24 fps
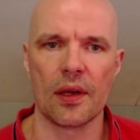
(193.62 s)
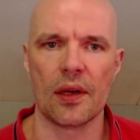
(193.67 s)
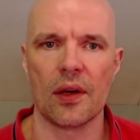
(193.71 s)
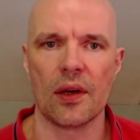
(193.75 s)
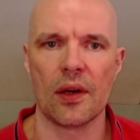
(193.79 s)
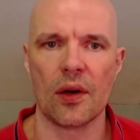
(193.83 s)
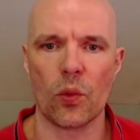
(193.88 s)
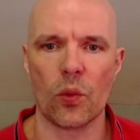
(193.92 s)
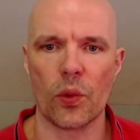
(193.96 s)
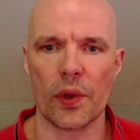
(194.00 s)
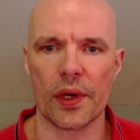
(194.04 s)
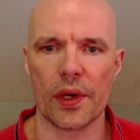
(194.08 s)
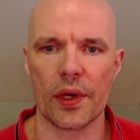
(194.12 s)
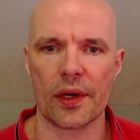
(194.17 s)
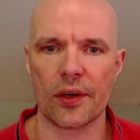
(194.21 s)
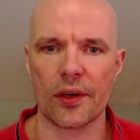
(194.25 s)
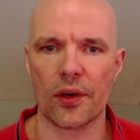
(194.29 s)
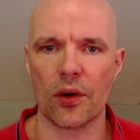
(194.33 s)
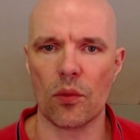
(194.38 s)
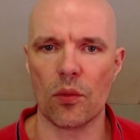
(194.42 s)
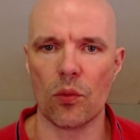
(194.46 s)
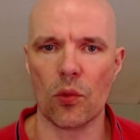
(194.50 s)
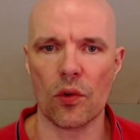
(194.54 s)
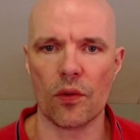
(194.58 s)

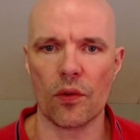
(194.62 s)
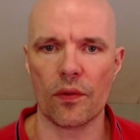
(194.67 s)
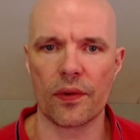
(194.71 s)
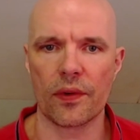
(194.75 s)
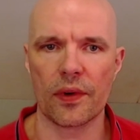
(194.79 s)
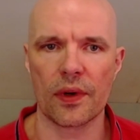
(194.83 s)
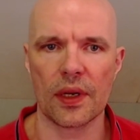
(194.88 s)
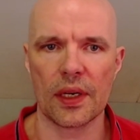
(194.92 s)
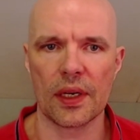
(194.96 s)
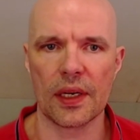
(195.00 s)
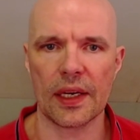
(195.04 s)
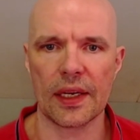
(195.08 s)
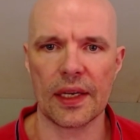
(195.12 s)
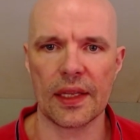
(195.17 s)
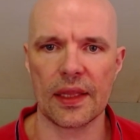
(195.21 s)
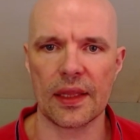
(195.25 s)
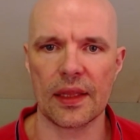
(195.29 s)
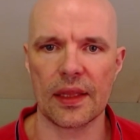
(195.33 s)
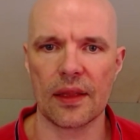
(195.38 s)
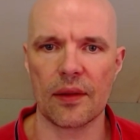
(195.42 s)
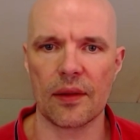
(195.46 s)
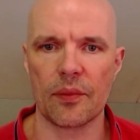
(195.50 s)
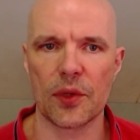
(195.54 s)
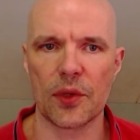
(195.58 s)
weirdo move.
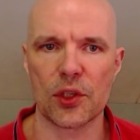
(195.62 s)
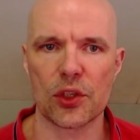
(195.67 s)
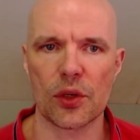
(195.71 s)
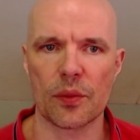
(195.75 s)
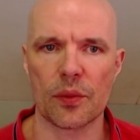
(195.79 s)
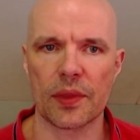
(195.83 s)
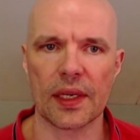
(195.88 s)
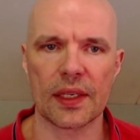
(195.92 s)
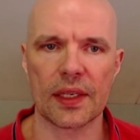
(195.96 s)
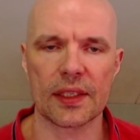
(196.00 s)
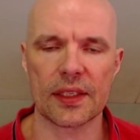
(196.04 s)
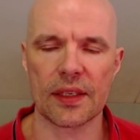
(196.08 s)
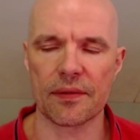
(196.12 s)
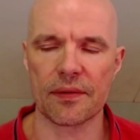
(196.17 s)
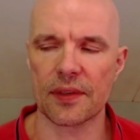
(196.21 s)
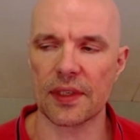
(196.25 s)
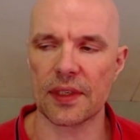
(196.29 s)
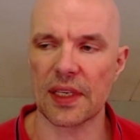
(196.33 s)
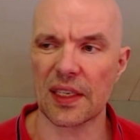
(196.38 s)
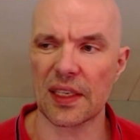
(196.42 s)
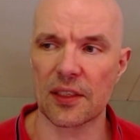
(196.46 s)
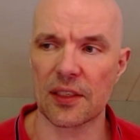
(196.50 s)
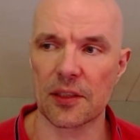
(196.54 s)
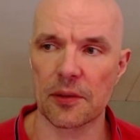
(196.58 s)
Bishop takes
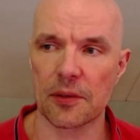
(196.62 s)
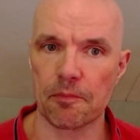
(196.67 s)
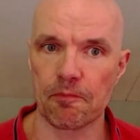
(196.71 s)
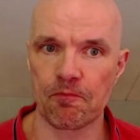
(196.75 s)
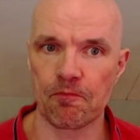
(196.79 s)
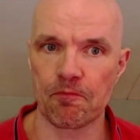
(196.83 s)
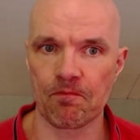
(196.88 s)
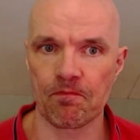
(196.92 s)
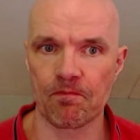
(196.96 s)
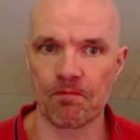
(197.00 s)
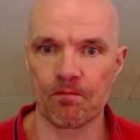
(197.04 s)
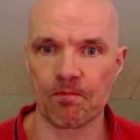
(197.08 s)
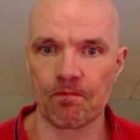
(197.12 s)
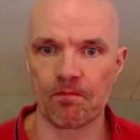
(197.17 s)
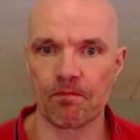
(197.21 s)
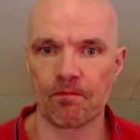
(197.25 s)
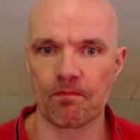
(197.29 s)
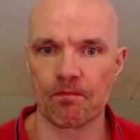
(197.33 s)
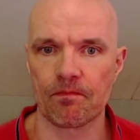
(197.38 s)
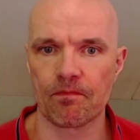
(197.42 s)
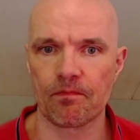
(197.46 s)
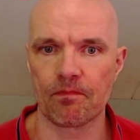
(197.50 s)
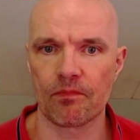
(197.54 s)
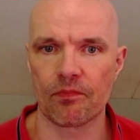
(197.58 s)
f6.
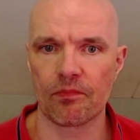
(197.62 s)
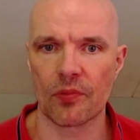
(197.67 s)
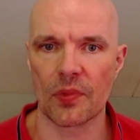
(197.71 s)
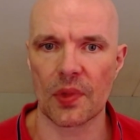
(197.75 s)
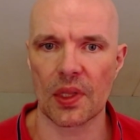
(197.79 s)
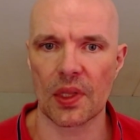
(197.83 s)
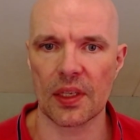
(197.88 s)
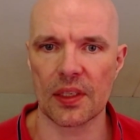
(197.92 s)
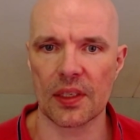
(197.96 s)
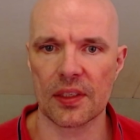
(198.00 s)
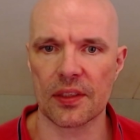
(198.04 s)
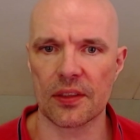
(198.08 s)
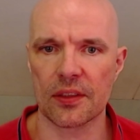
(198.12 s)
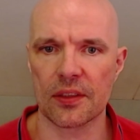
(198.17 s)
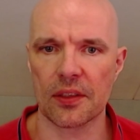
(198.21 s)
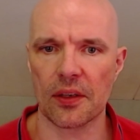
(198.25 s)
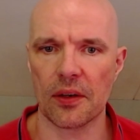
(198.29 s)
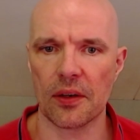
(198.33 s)
This is